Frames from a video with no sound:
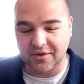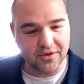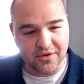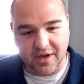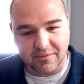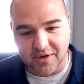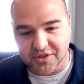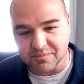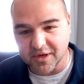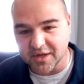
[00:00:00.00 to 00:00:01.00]
"Do you know how
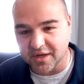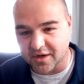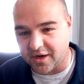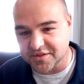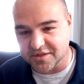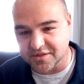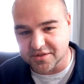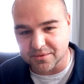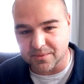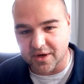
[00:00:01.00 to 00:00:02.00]
much money it costs us
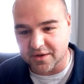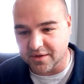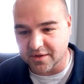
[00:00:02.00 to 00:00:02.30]
to run